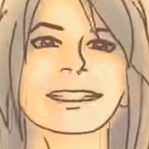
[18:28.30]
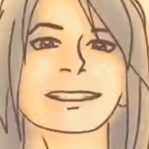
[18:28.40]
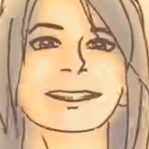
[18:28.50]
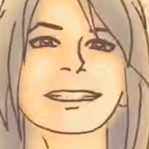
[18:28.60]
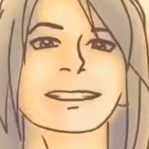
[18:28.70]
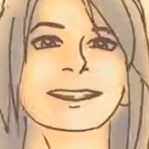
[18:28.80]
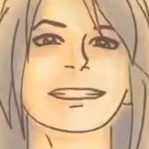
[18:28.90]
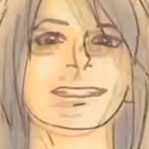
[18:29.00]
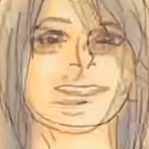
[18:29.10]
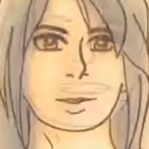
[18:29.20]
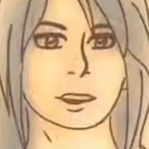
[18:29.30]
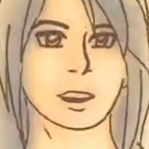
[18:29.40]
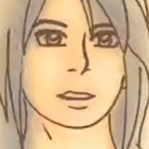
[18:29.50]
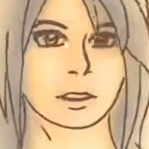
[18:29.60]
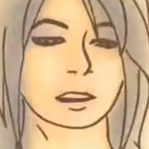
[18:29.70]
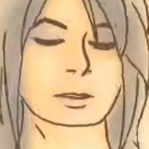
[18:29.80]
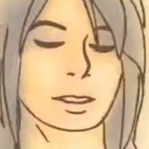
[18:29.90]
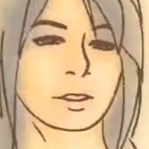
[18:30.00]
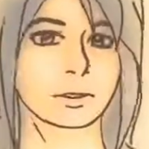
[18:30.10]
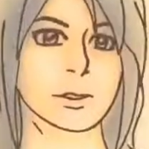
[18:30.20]
ha. So
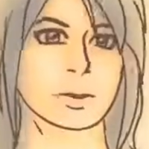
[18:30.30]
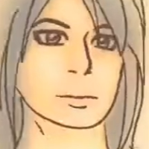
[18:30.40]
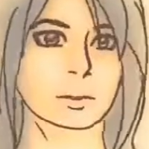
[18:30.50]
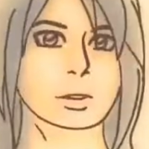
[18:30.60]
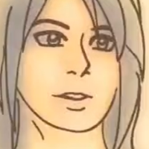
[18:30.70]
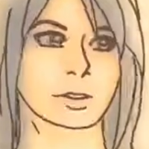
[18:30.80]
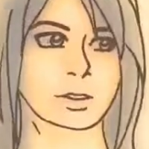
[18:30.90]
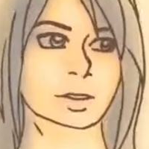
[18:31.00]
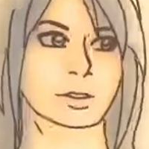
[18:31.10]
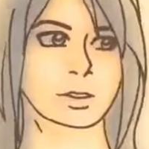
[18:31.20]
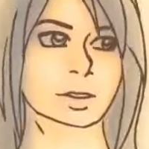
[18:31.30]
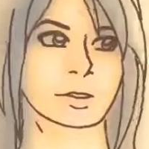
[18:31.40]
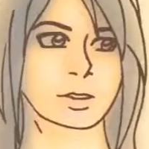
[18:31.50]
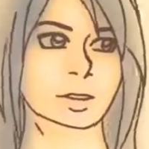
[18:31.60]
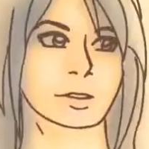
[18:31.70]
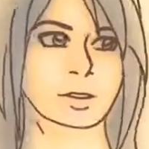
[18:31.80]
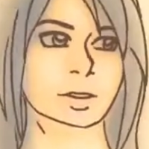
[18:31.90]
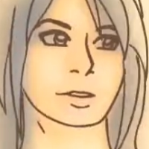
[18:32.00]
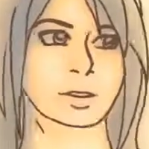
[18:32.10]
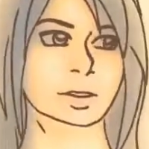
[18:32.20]
thanks to you, the night wasn't ruined. Hmm. So she
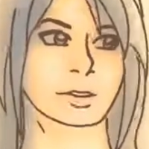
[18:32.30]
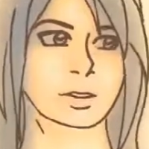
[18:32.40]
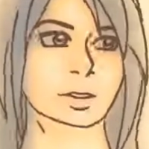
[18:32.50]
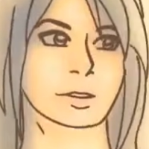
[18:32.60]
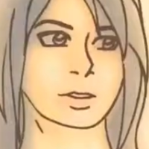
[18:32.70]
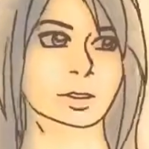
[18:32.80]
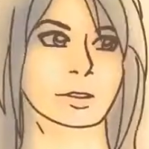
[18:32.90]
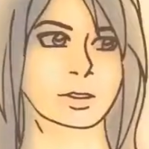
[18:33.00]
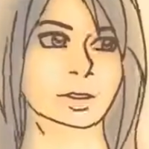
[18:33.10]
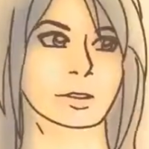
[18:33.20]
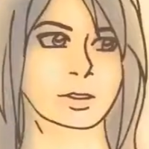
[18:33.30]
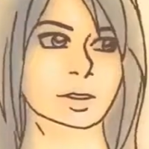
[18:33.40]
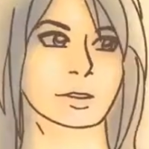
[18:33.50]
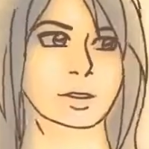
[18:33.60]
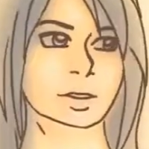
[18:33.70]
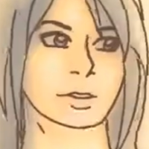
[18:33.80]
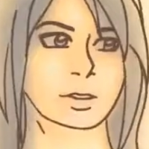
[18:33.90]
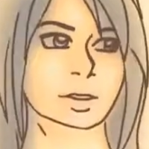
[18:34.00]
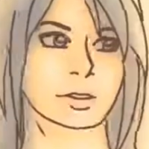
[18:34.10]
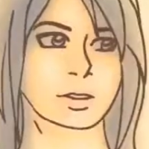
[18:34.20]
got stood up last night, and we must have met after
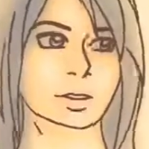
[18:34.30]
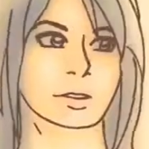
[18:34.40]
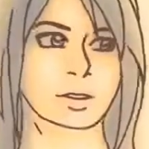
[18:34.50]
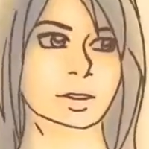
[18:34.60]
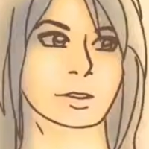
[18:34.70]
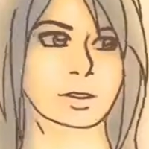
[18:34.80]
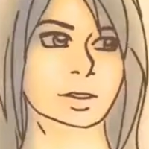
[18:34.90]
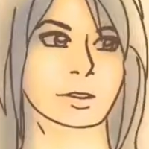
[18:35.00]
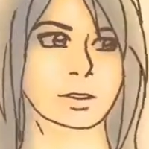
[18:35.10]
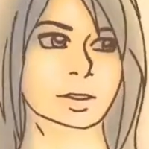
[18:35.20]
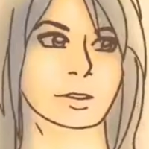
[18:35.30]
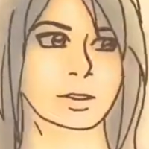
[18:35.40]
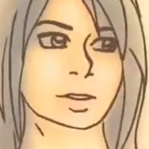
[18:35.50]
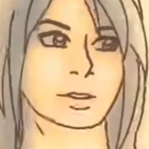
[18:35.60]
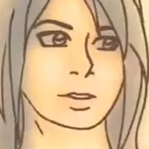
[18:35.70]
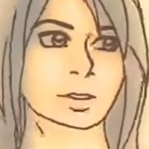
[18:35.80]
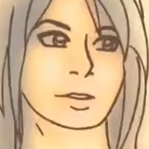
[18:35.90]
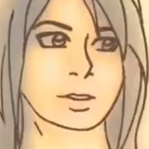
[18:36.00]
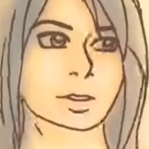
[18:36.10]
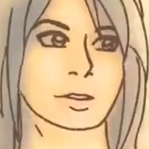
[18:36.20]
that. You think? That's what she
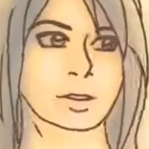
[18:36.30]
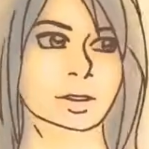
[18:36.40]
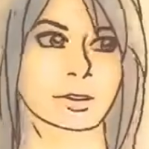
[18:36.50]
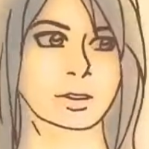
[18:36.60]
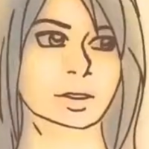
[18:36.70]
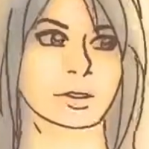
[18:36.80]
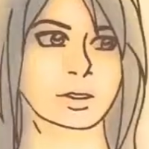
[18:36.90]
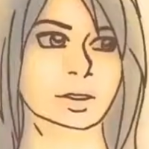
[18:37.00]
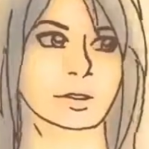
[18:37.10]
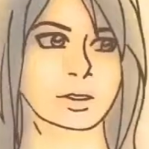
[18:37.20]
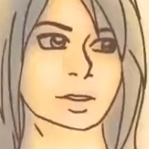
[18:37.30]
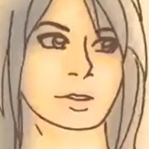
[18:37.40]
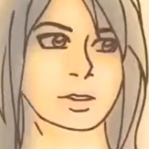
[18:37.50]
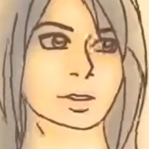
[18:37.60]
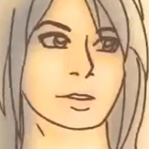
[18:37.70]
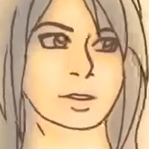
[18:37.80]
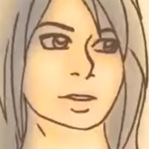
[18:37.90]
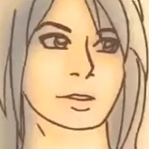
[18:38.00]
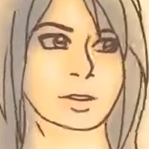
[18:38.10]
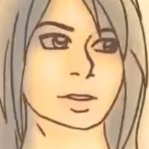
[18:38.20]
said. Maybe I just, maybe I was
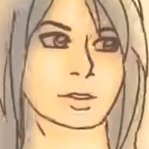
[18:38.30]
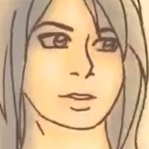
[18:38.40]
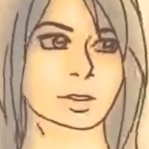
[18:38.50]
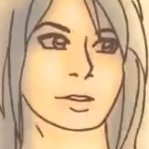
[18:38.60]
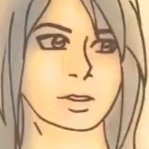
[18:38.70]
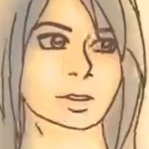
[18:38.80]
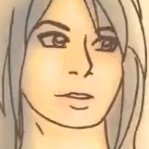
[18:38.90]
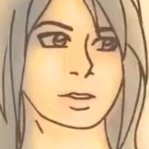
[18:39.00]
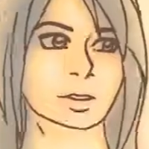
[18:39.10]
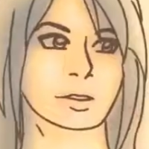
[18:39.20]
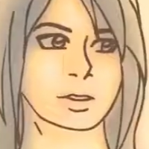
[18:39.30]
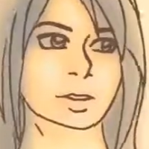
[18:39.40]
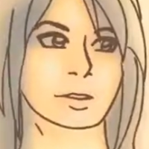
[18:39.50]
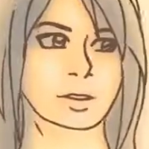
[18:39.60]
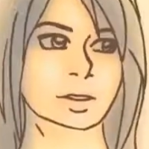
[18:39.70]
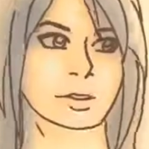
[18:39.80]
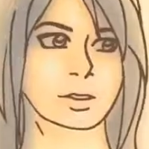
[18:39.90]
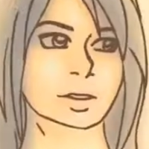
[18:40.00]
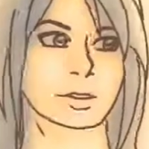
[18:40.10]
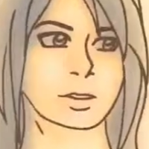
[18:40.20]
just a shoulder for her to cry on. Although I did end up
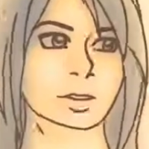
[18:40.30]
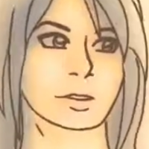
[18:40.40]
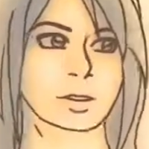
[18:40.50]
here.